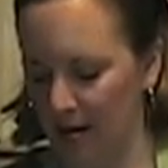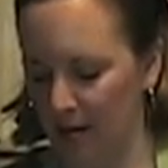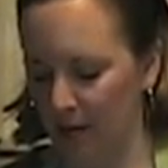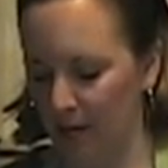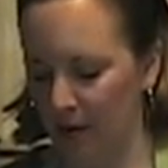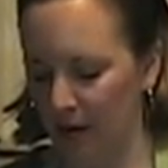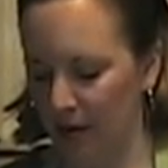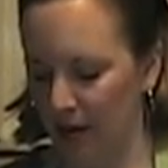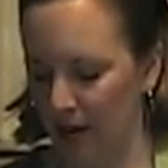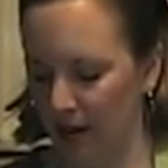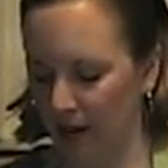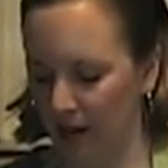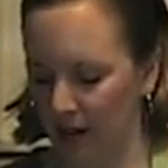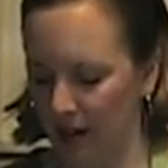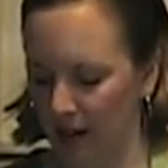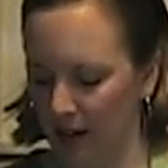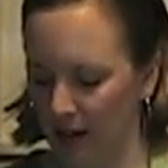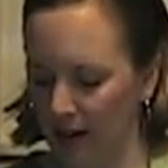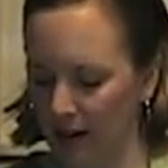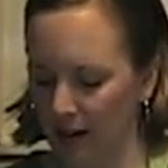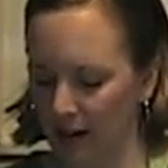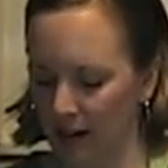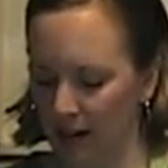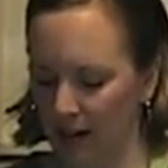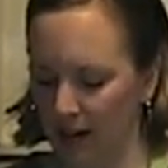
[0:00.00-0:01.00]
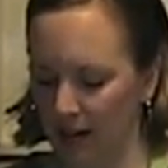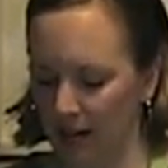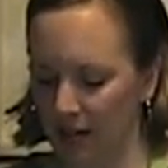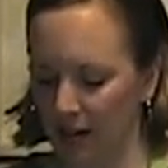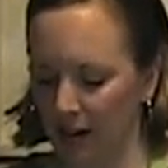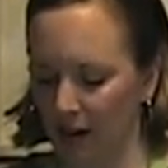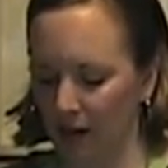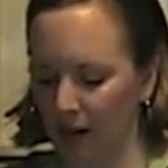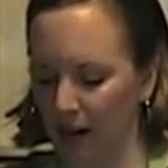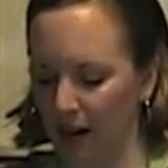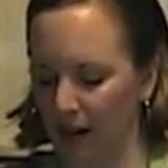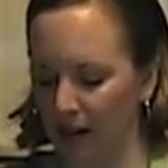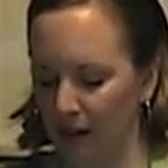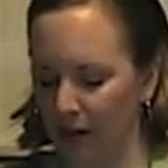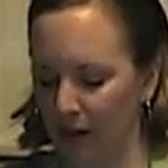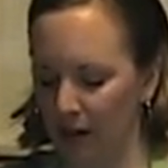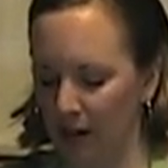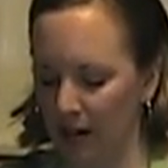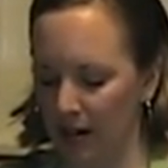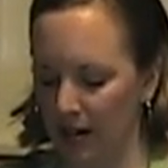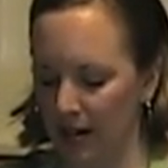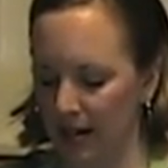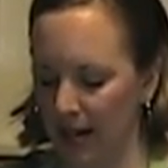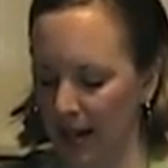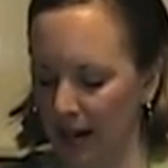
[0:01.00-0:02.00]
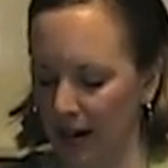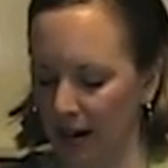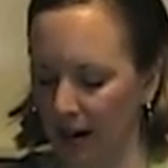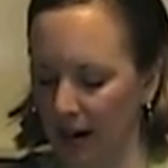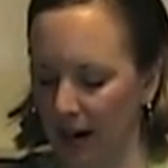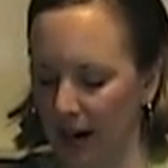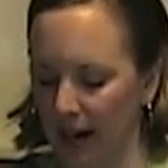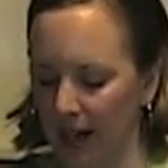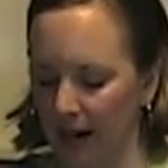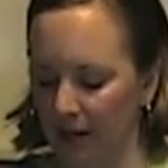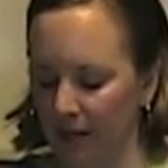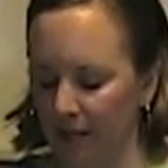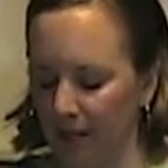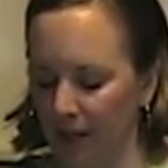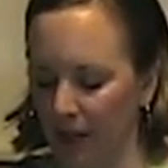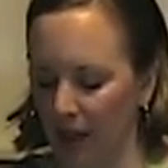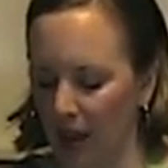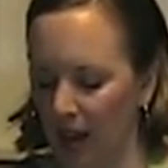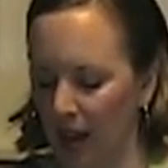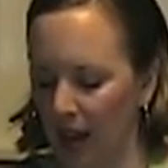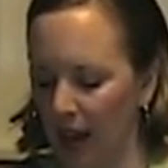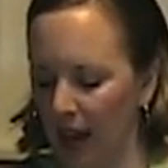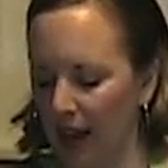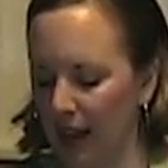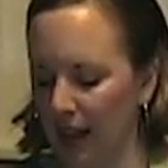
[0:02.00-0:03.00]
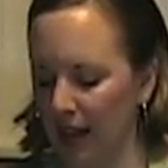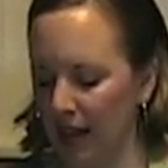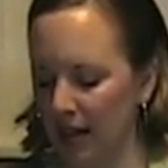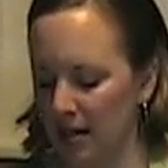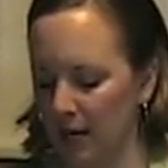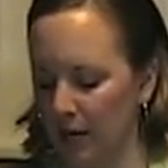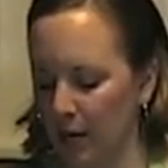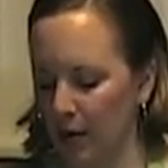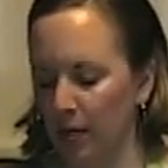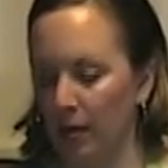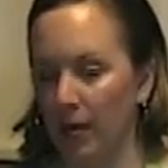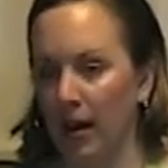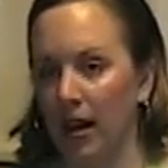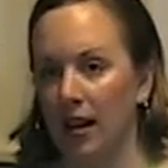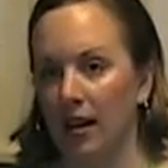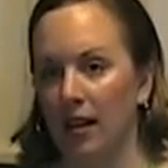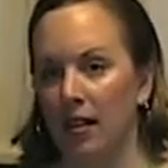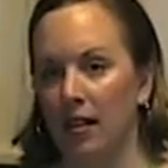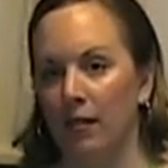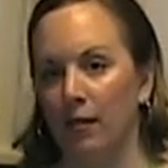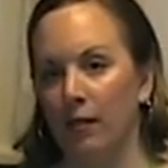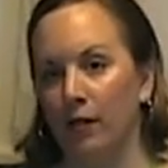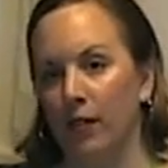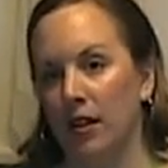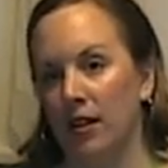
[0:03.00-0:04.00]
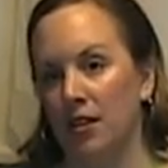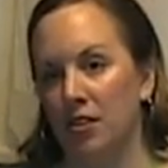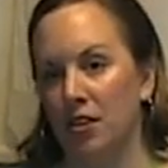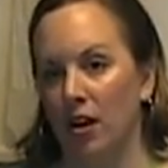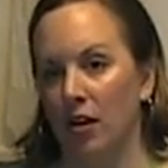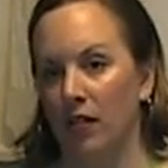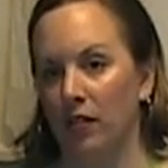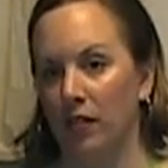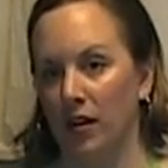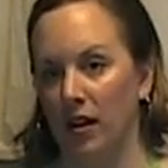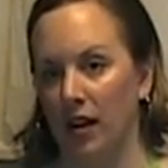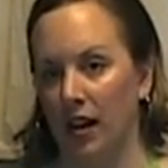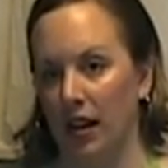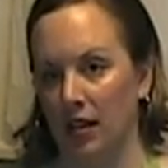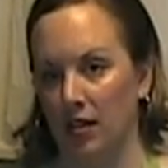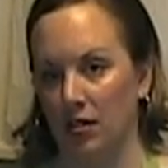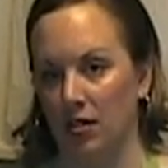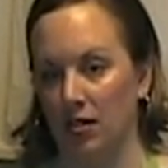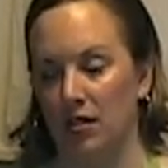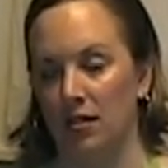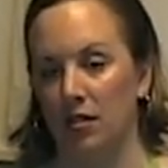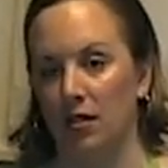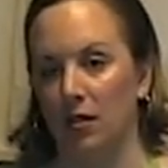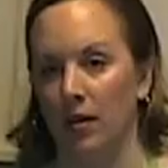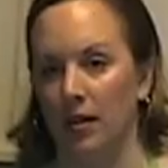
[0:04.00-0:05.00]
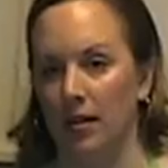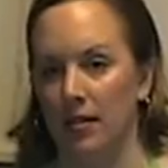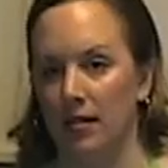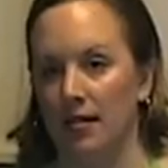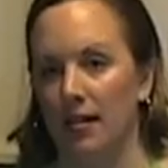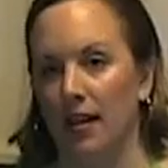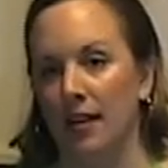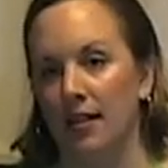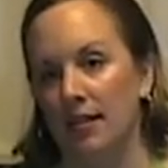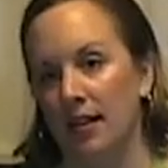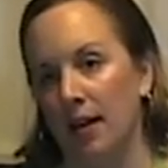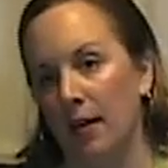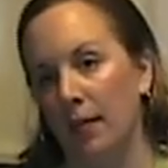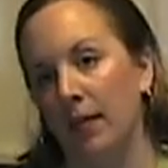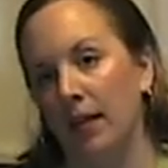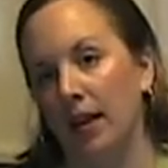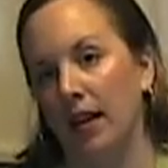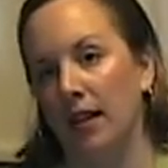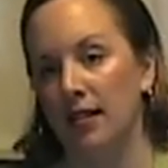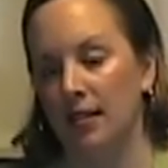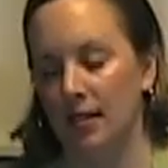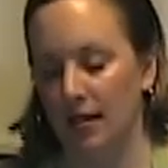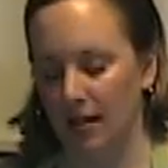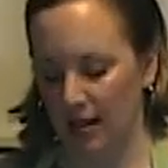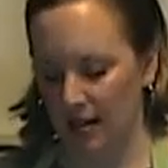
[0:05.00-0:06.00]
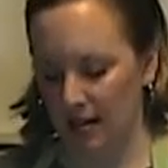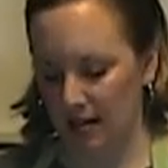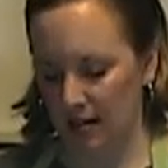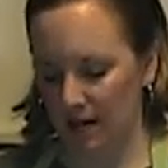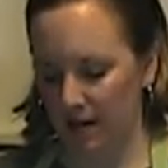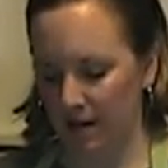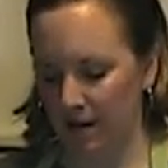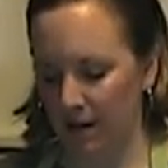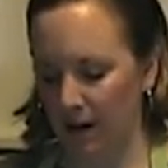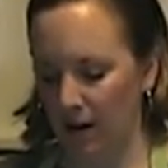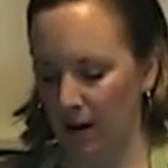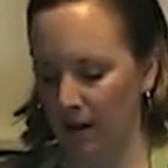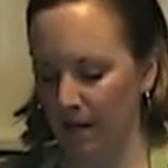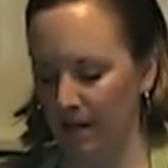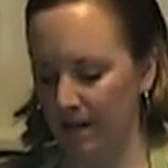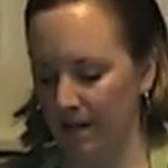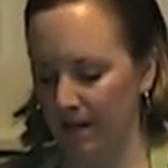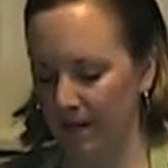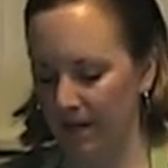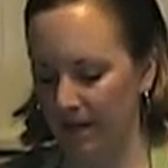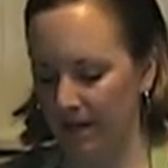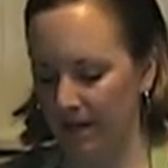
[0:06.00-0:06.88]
Put the lid on and it's all ready for you to decorate. I like to put mine in the fridge overnight just so it sets up and gets nice and firm.